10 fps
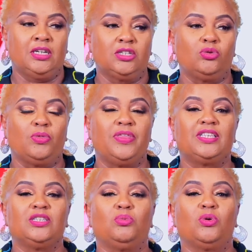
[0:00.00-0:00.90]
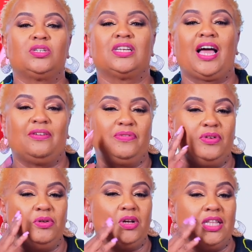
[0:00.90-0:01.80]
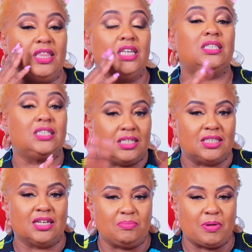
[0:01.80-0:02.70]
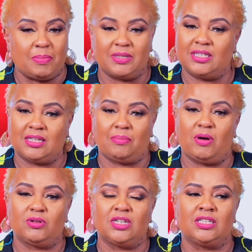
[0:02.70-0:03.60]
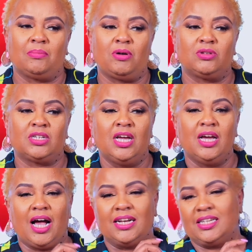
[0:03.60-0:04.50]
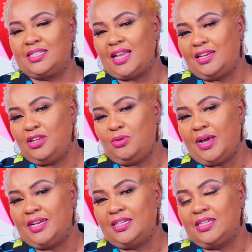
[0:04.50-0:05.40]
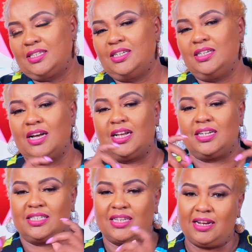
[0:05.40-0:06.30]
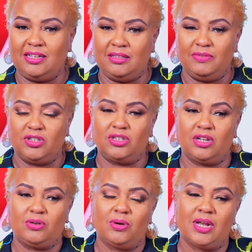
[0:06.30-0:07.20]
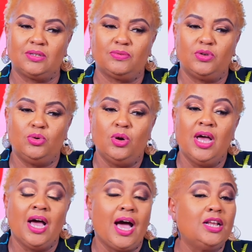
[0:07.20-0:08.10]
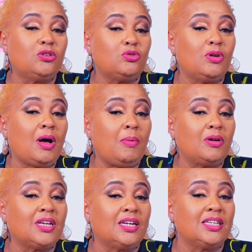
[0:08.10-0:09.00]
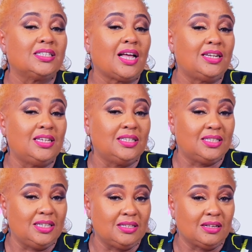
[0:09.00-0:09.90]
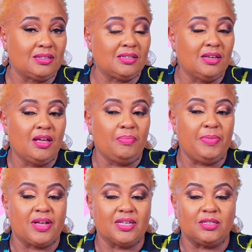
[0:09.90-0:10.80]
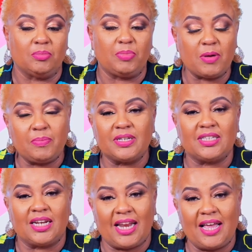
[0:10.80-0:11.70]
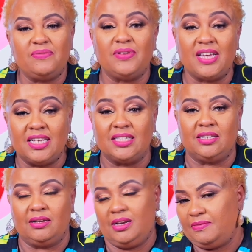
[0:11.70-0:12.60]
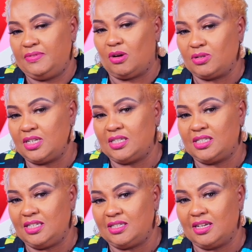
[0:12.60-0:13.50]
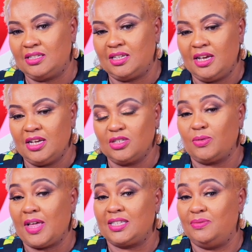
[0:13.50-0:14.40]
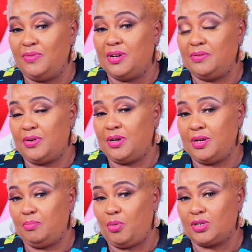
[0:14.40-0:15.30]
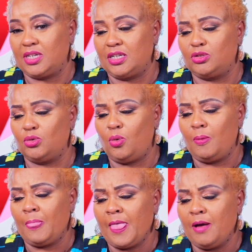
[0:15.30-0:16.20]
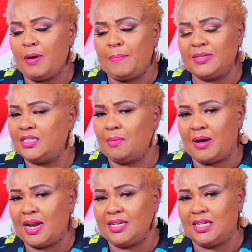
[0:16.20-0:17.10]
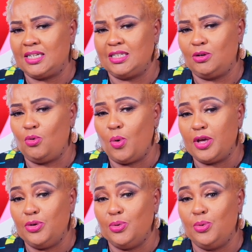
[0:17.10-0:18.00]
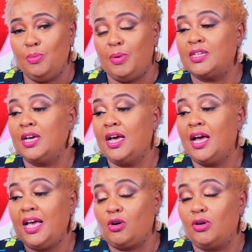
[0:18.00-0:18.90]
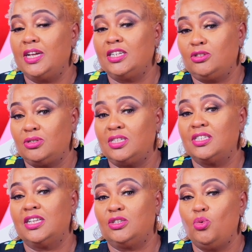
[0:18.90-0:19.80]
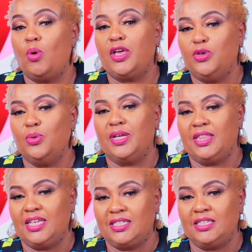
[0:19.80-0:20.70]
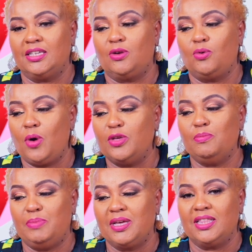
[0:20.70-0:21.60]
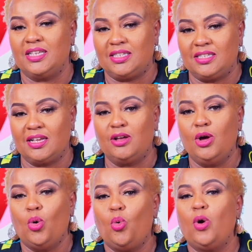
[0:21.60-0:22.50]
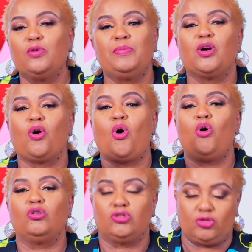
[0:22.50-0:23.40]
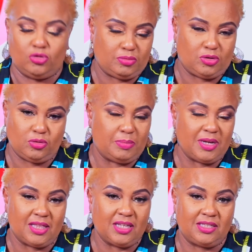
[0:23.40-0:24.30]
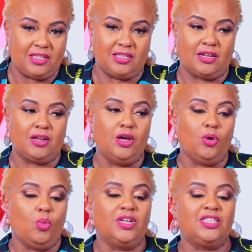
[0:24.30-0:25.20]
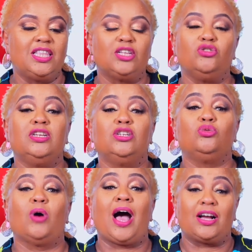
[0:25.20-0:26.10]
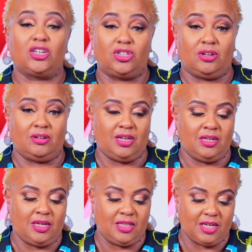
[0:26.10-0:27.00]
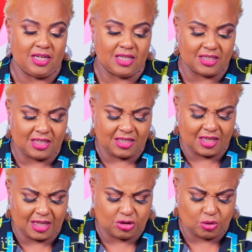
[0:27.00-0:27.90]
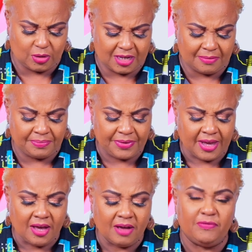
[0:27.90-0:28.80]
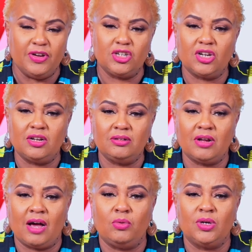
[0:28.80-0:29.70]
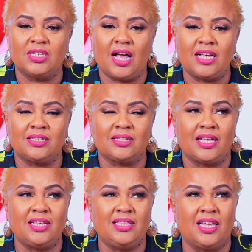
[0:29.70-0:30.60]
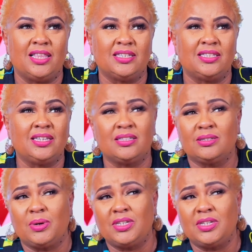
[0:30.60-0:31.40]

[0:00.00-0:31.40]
So this is what I feel in this season purpose is about. It's about understanding your identity, understanding the vision that God has for you, and it's also about understanding seasons, because purpose and life is lived out in seasons. So that's very, very important. So purpose is about identity. Who are you? But connected to seasons, who are you in this season? Who are you being in this season? Who are you being called to be in this season? What is it that you need to action in the season that you're in? Vision, I always ask, I think there are 7